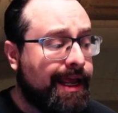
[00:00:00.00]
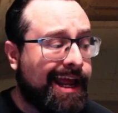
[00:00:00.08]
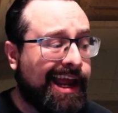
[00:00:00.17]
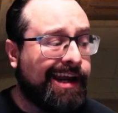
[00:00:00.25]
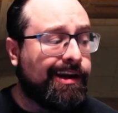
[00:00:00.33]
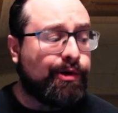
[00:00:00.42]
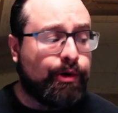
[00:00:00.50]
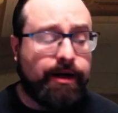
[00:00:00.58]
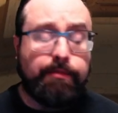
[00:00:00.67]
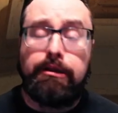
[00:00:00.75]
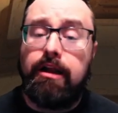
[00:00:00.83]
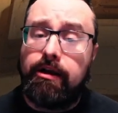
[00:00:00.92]
and try
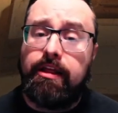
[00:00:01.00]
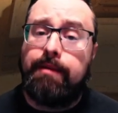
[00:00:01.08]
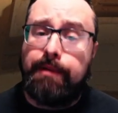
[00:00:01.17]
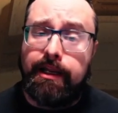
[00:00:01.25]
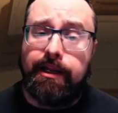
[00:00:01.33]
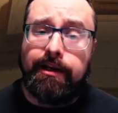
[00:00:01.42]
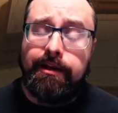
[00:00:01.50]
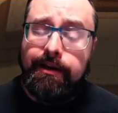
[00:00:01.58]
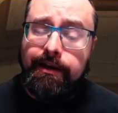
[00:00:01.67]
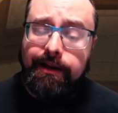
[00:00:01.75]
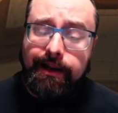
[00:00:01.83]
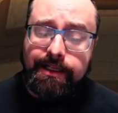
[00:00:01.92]
to plug them in
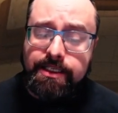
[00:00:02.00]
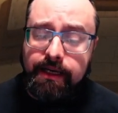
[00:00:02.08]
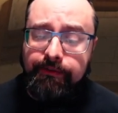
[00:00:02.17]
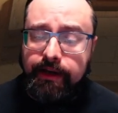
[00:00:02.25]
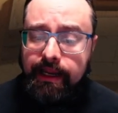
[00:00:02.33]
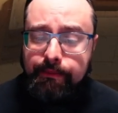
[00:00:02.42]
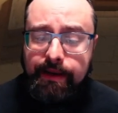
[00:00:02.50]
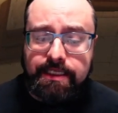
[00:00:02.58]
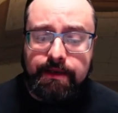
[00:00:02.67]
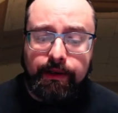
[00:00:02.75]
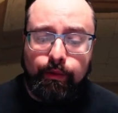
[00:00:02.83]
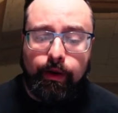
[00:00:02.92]
and see if you can't make
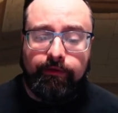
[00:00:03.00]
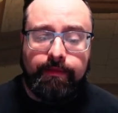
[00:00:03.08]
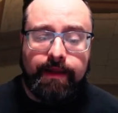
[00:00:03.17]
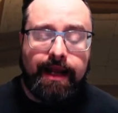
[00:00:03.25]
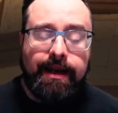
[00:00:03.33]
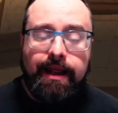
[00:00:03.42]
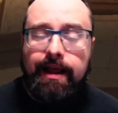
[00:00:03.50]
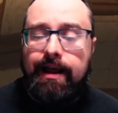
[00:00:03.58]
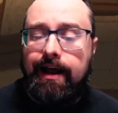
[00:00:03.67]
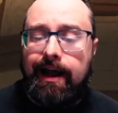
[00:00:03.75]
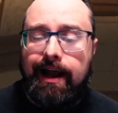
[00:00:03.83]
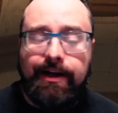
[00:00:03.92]
something work from that.
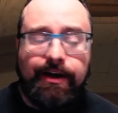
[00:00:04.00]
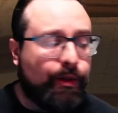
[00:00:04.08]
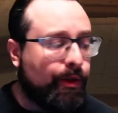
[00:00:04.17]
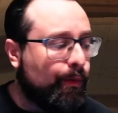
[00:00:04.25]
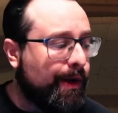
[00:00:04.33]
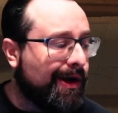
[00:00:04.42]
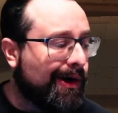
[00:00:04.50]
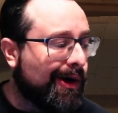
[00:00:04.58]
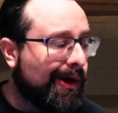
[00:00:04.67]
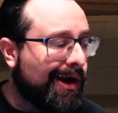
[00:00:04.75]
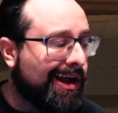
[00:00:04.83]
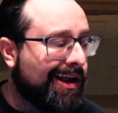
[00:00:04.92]
I know that we
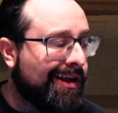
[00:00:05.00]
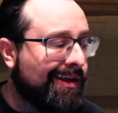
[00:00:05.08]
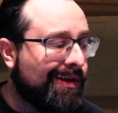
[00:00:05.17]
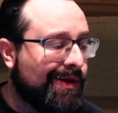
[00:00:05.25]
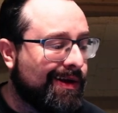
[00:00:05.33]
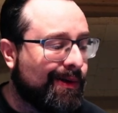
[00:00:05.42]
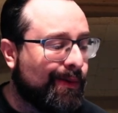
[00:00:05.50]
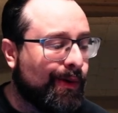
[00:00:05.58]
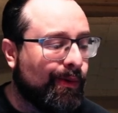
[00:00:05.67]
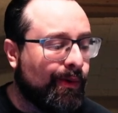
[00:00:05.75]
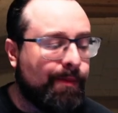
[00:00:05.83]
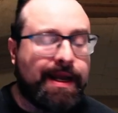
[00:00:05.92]
are,
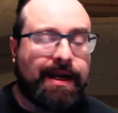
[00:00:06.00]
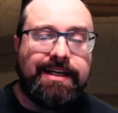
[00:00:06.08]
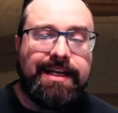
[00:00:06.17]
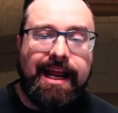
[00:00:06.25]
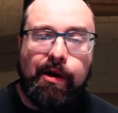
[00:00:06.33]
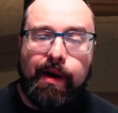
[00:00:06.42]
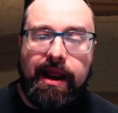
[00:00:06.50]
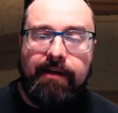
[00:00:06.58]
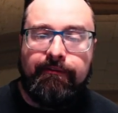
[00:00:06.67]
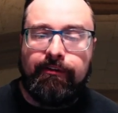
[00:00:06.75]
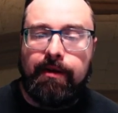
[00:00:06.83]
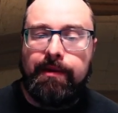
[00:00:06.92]
we're about a day away
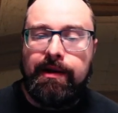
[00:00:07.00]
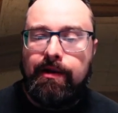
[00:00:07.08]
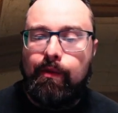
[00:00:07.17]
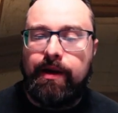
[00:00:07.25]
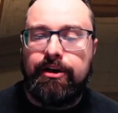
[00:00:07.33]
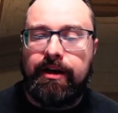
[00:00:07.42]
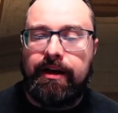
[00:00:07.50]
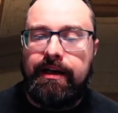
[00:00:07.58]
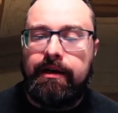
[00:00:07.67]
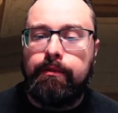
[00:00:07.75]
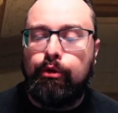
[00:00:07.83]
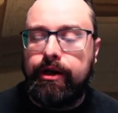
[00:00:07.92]
from when you're going to
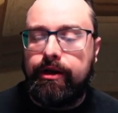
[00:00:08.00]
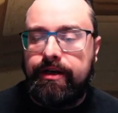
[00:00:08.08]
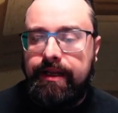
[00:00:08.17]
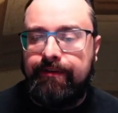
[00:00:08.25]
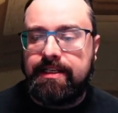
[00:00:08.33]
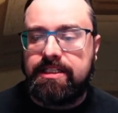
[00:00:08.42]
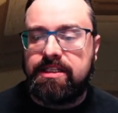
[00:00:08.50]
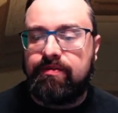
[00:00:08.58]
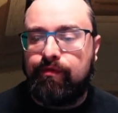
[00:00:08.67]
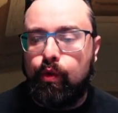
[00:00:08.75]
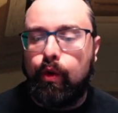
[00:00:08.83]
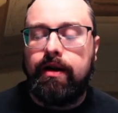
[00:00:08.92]
need to deploy your defenses
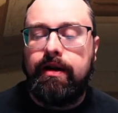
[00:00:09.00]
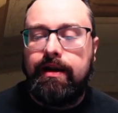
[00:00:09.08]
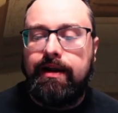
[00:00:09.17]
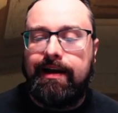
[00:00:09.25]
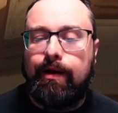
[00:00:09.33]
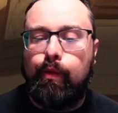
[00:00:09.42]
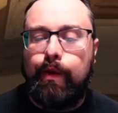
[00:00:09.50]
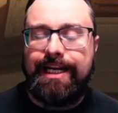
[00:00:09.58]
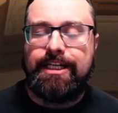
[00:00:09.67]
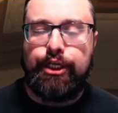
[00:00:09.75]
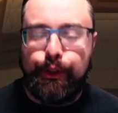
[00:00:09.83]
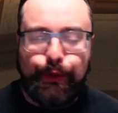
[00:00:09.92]
for
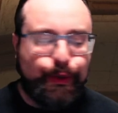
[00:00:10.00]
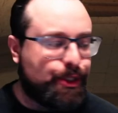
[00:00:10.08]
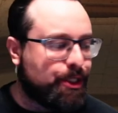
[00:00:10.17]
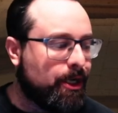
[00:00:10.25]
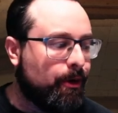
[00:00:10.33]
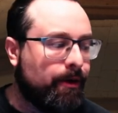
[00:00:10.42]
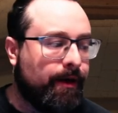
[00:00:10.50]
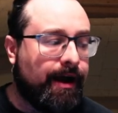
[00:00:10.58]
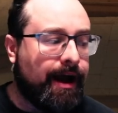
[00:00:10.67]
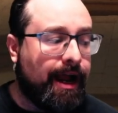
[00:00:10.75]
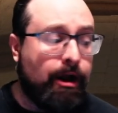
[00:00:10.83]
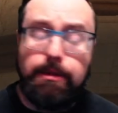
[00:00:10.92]
week 2. So
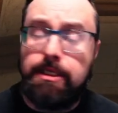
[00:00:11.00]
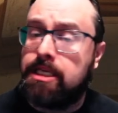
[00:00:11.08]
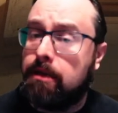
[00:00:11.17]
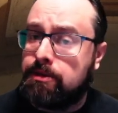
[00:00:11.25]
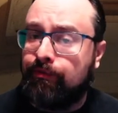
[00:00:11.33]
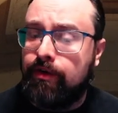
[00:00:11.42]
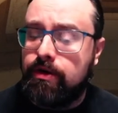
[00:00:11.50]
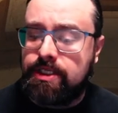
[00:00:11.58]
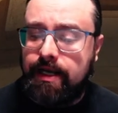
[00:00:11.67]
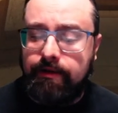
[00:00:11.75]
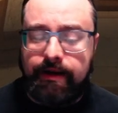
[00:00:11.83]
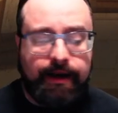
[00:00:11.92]
I hope this helps some folks
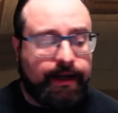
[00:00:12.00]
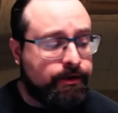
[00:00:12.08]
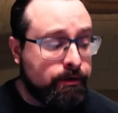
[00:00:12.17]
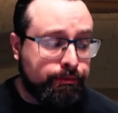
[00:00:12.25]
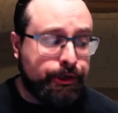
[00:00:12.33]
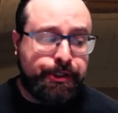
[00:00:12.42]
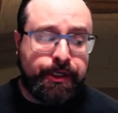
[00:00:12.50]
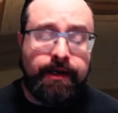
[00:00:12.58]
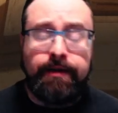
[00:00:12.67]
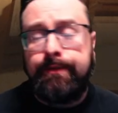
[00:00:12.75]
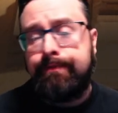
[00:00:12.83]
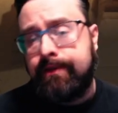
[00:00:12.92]
out, and I do
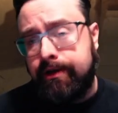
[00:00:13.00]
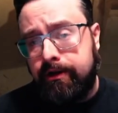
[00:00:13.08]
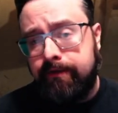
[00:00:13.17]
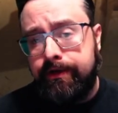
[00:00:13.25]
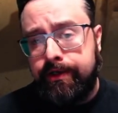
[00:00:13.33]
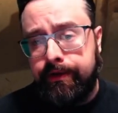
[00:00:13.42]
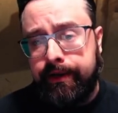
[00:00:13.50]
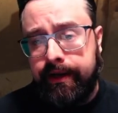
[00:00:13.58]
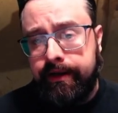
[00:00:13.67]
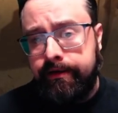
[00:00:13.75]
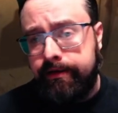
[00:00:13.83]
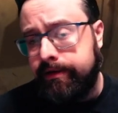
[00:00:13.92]
appreciate all of you tuning
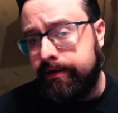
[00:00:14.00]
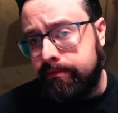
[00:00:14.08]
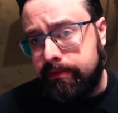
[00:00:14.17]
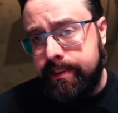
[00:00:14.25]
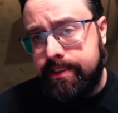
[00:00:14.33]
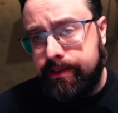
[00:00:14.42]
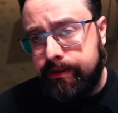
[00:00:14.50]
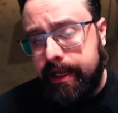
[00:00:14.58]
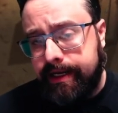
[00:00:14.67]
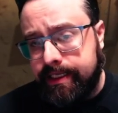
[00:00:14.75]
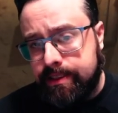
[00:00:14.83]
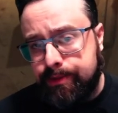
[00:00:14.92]
in. Please do
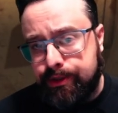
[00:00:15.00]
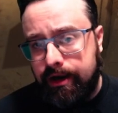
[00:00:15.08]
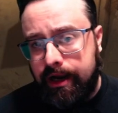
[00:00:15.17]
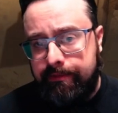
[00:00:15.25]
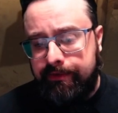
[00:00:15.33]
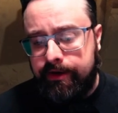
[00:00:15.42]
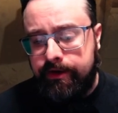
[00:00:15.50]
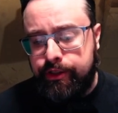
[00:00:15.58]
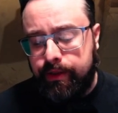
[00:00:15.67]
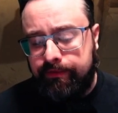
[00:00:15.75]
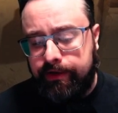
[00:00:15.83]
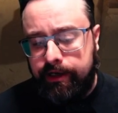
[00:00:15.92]
like and subscribe if you did
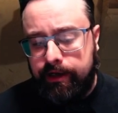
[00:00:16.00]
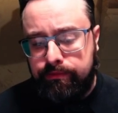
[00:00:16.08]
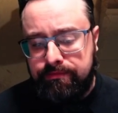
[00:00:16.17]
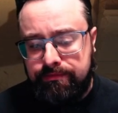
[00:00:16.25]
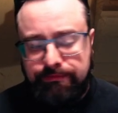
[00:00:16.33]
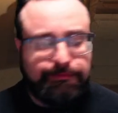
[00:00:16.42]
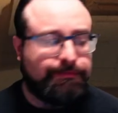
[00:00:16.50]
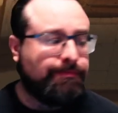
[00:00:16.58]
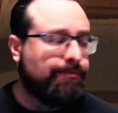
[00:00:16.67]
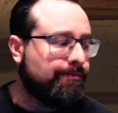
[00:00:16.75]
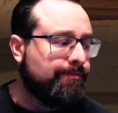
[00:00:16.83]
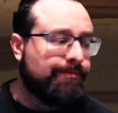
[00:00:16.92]
enjoy the video.
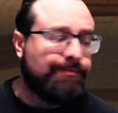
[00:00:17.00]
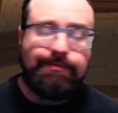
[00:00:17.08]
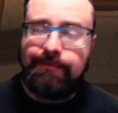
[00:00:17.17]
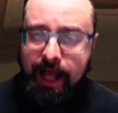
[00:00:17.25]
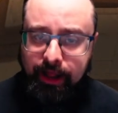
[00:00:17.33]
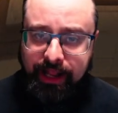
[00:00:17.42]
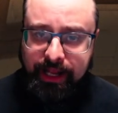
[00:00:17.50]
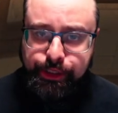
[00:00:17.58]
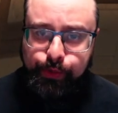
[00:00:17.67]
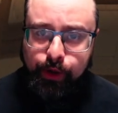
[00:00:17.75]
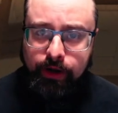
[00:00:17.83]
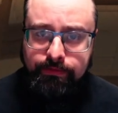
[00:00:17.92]
I'll catch
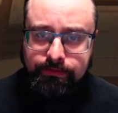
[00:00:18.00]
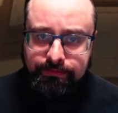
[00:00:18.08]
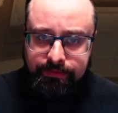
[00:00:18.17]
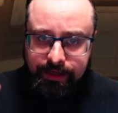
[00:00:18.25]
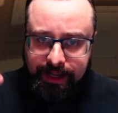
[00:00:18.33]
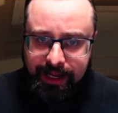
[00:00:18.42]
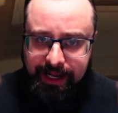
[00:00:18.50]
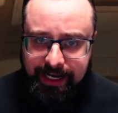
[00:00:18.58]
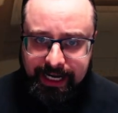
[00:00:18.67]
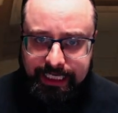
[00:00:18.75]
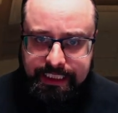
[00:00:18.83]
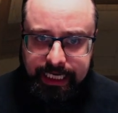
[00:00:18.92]
you all
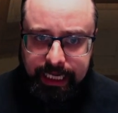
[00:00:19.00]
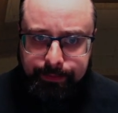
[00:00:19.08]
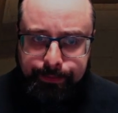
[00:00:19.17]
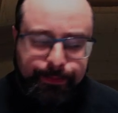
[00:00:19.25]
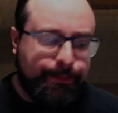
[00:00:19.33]
next time.